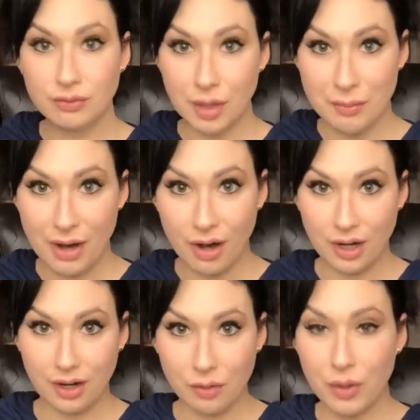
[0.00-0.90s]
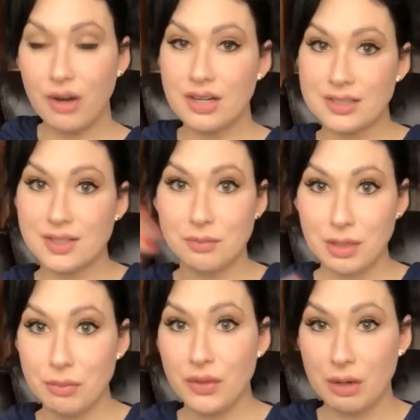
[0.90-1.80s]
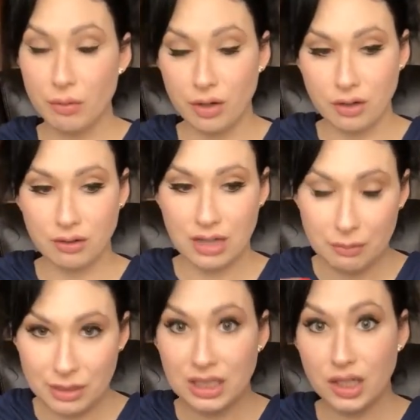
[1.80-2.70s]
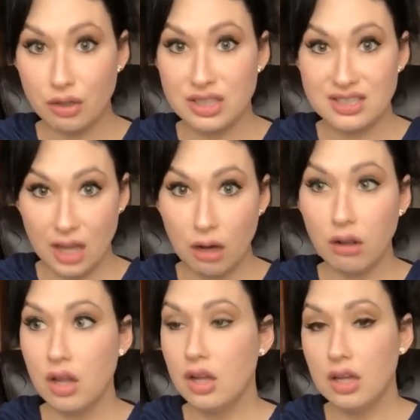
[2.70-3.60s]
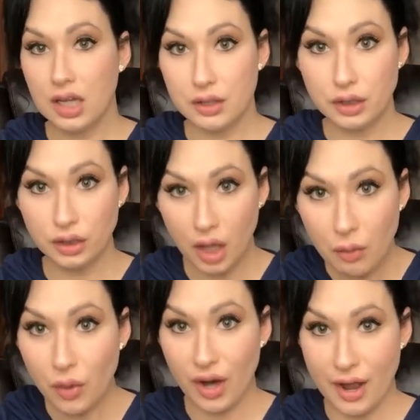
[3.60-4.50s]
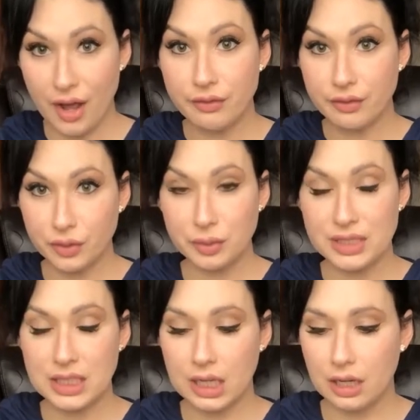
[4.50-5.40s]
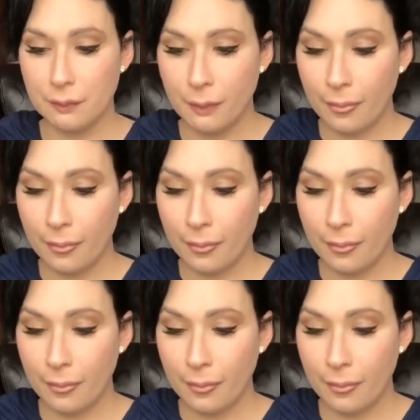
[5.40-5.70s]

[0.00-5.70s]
America, whereas the people that were coming here to settle in the lower half of Louisiana